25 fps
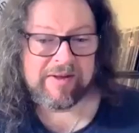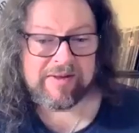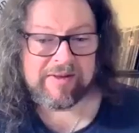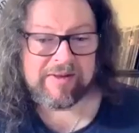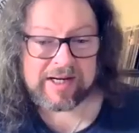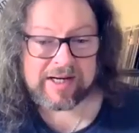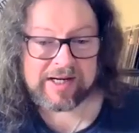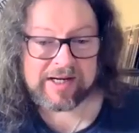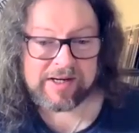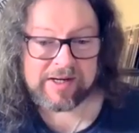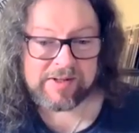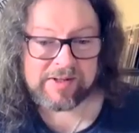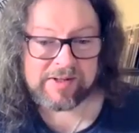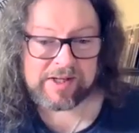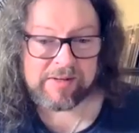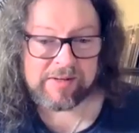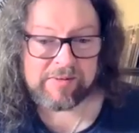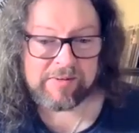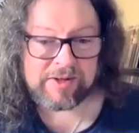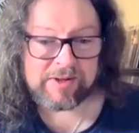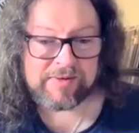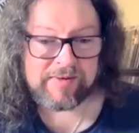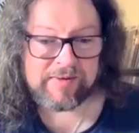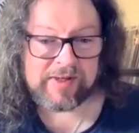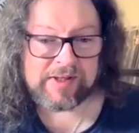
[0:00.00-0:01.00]
Thank you so
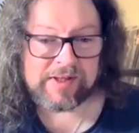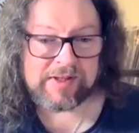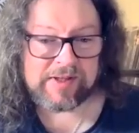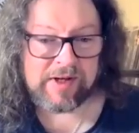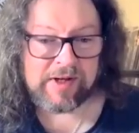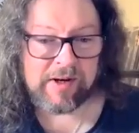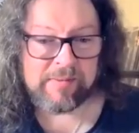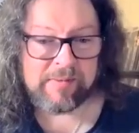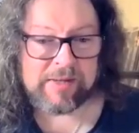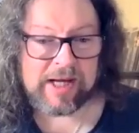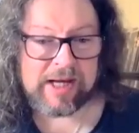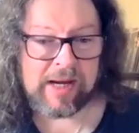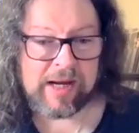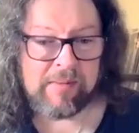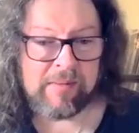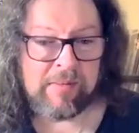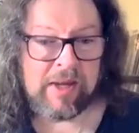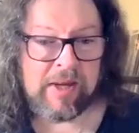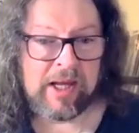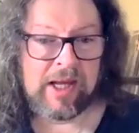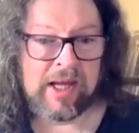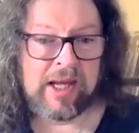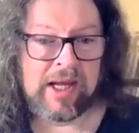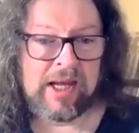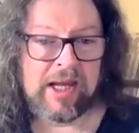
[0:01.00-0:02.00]
much for your time,
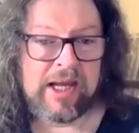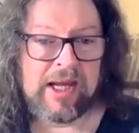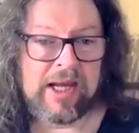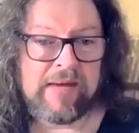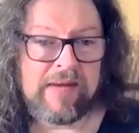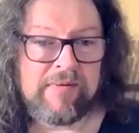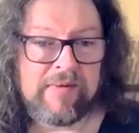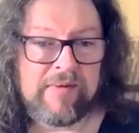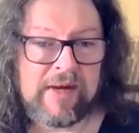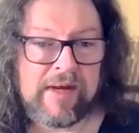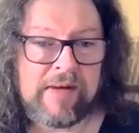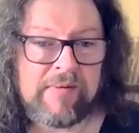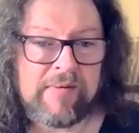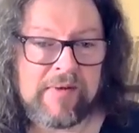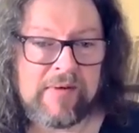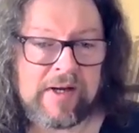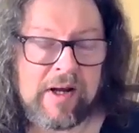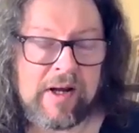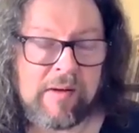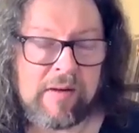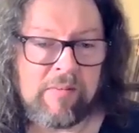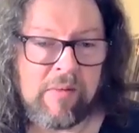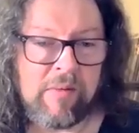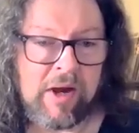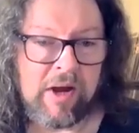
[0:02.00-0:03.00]
Kim. If you
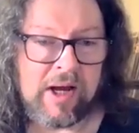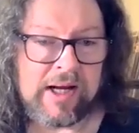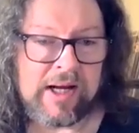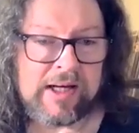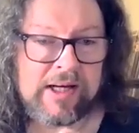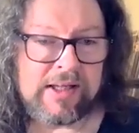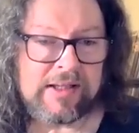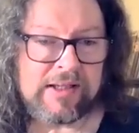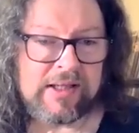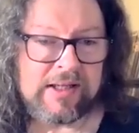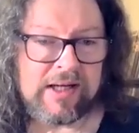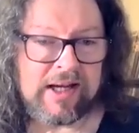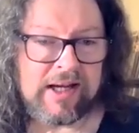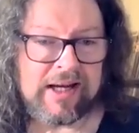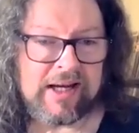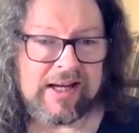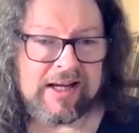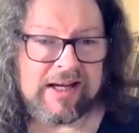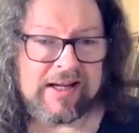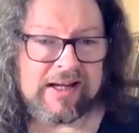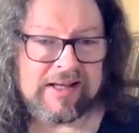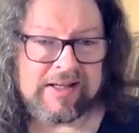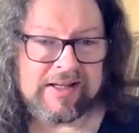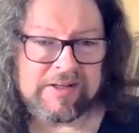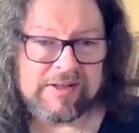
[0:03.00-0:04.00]
don't mind,
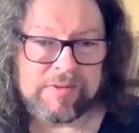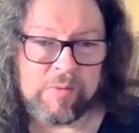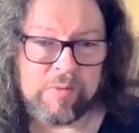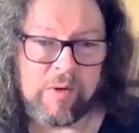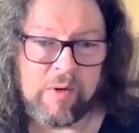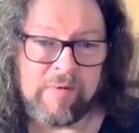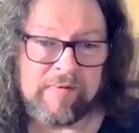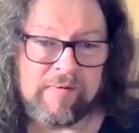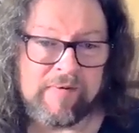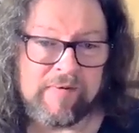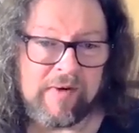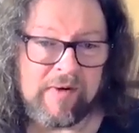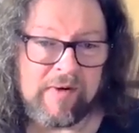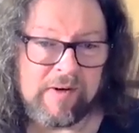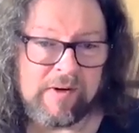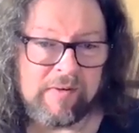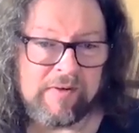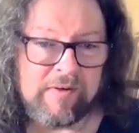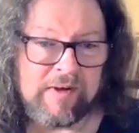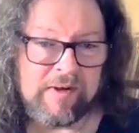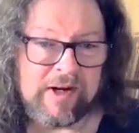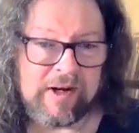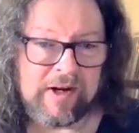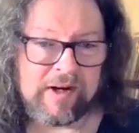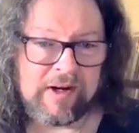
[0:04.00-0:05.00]
there's one final
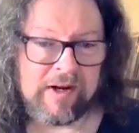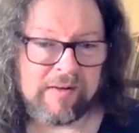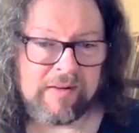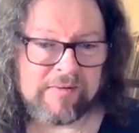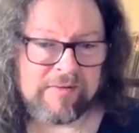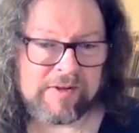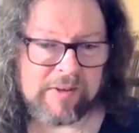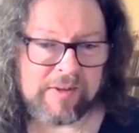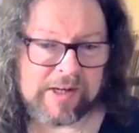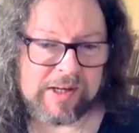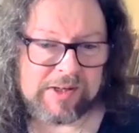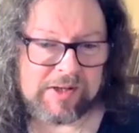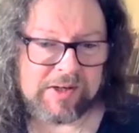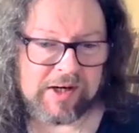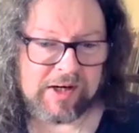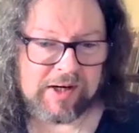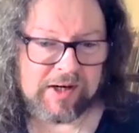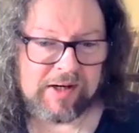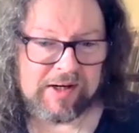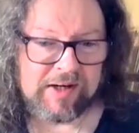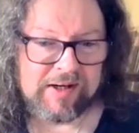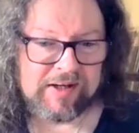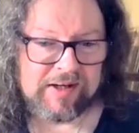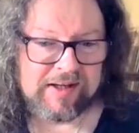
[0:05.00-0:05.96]
thing I'd love to ask you.